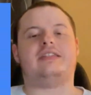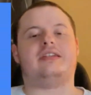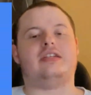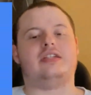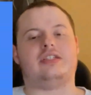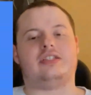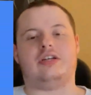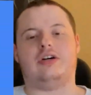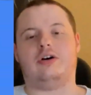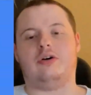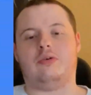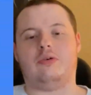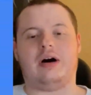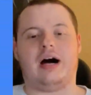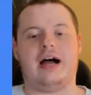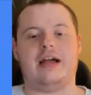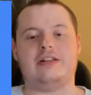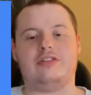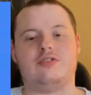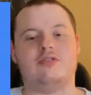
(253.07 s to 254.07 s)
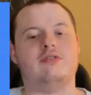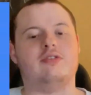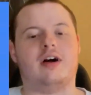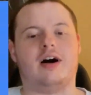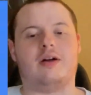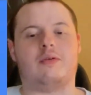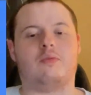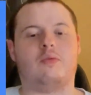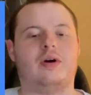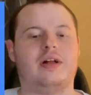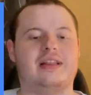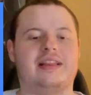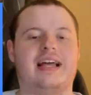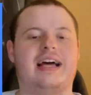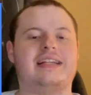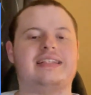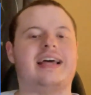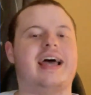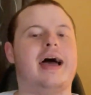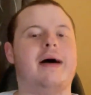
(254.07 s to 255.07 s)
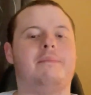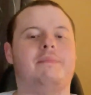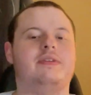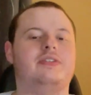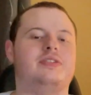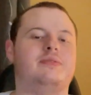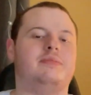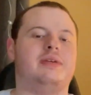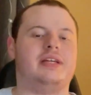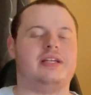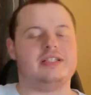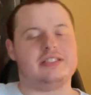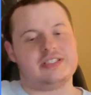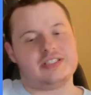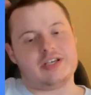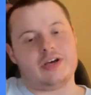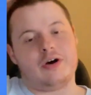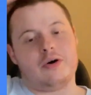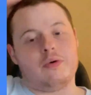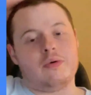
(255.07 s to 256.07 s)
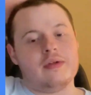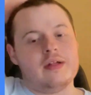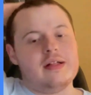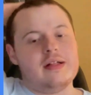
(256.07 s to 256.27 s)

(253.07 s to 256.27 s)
So I do not want that to happen to me. So